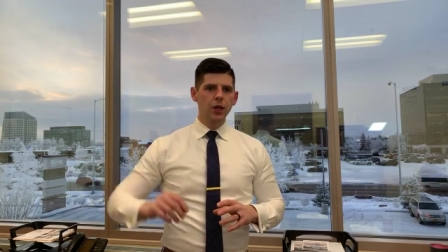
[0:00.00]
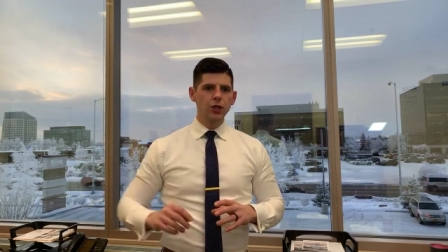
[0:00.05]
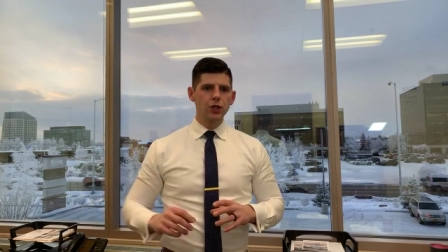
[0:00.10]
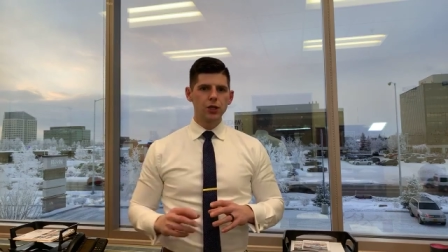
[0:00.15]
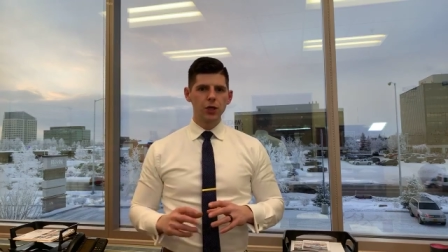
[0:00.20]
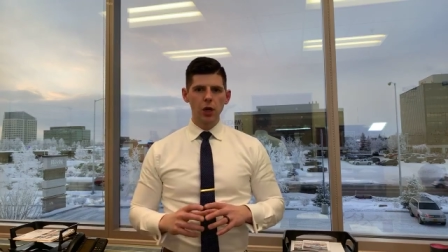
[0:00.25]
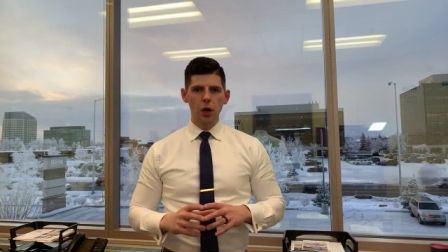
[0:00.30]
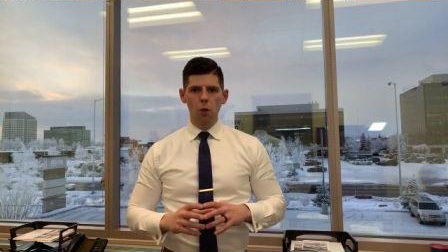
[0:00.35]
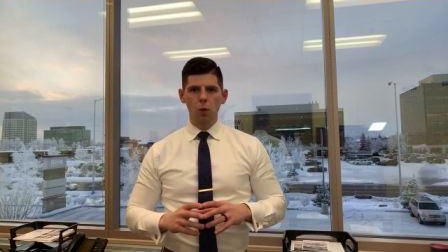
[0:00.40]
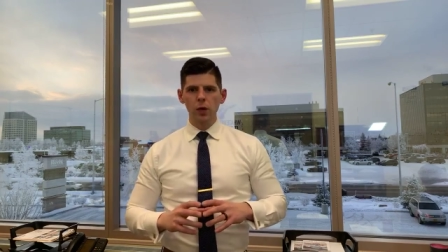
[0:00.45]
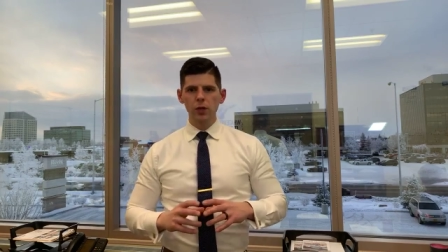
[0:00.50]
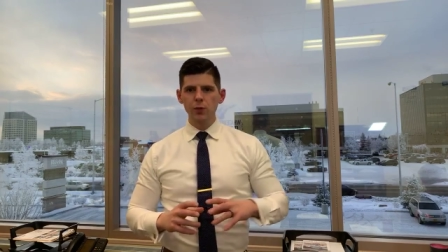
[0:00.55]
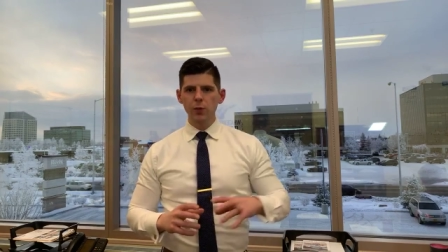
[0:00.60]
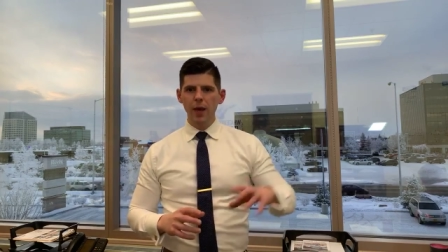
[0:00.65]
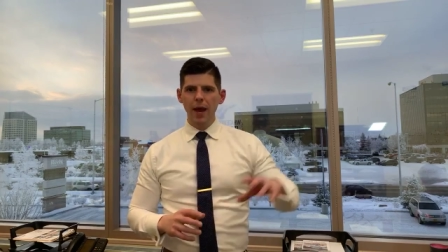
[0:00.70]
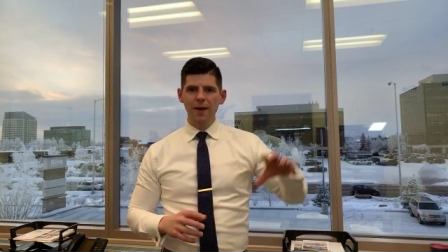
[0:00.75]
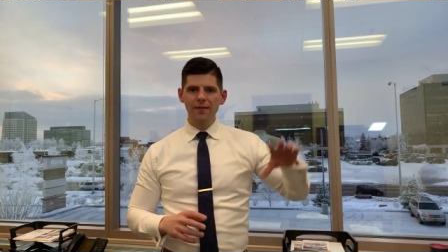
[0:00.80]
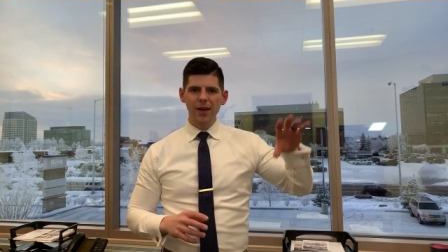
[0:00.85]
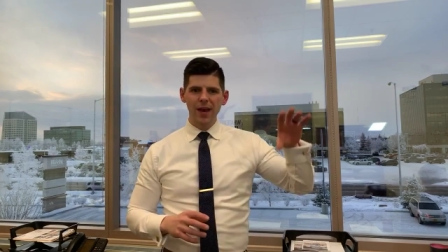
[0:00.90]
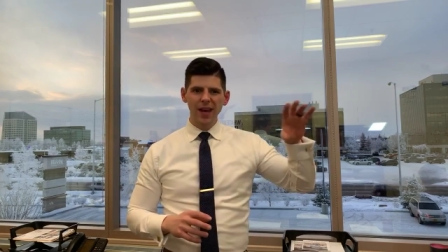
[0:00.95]
So once
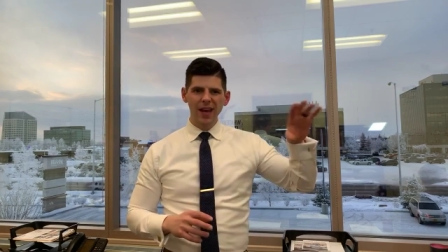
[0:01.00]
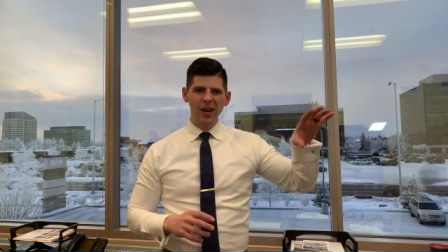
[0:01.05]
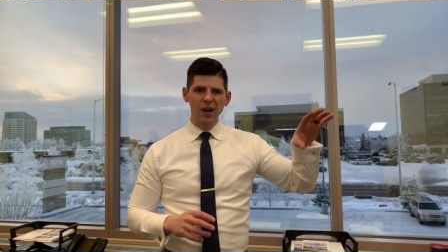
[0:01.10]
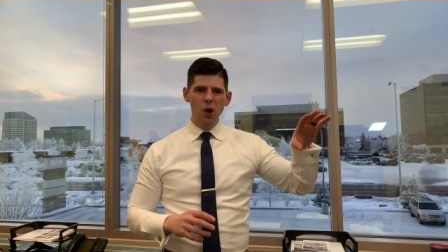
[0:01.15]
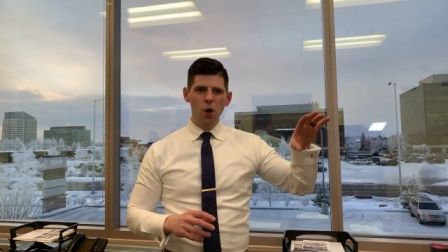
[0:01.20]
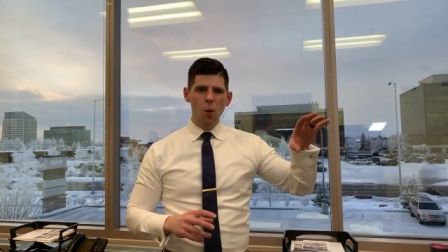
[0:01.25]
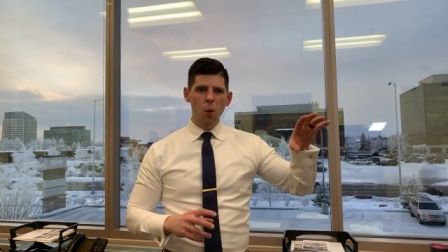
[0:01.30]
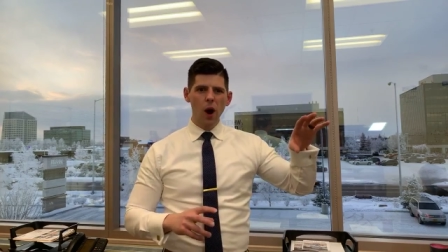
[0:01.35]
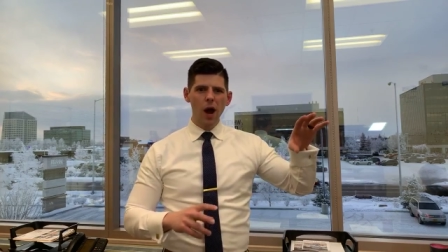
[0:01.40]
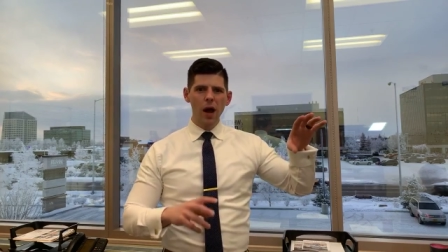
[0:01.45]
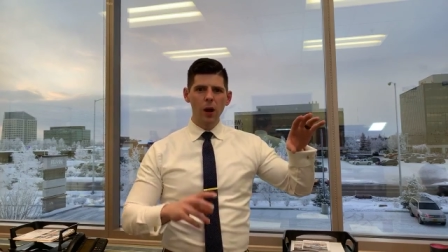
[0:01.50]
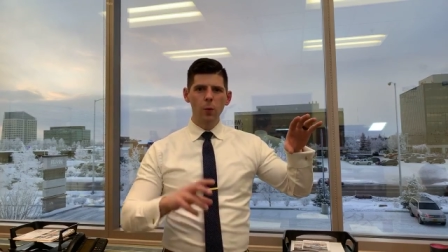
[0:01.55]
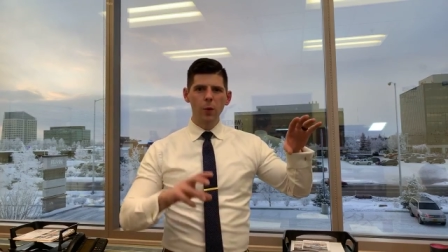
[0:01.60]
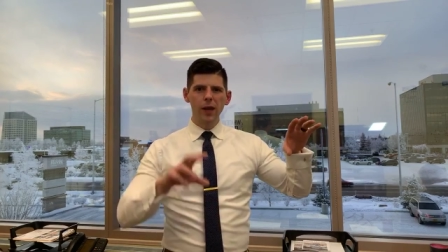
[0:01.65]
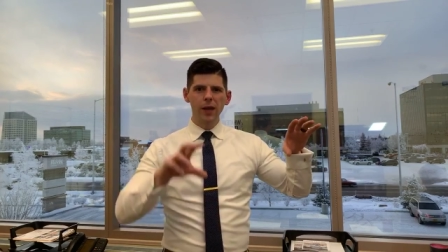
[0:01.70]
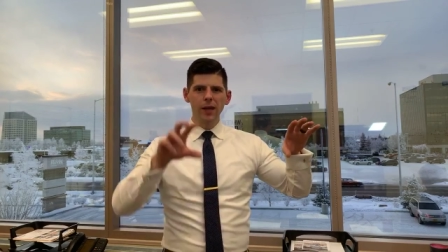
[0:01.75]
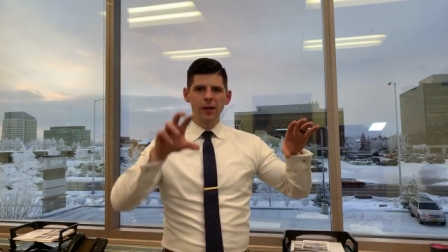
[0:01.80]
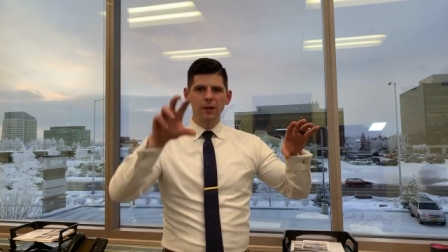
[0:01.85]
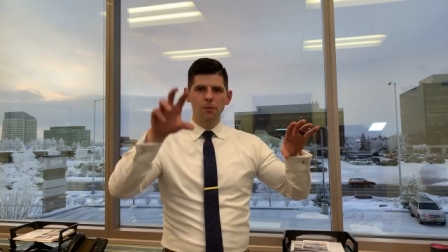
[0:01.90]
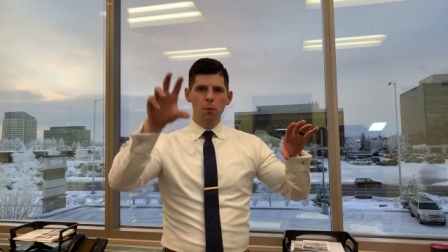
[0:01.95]
we have that N O I, we
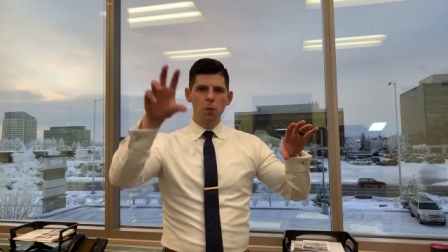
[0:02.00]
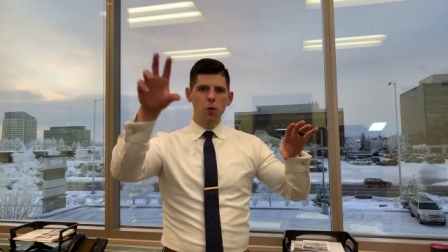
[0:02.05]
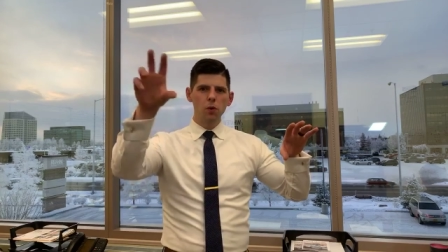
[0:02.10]
can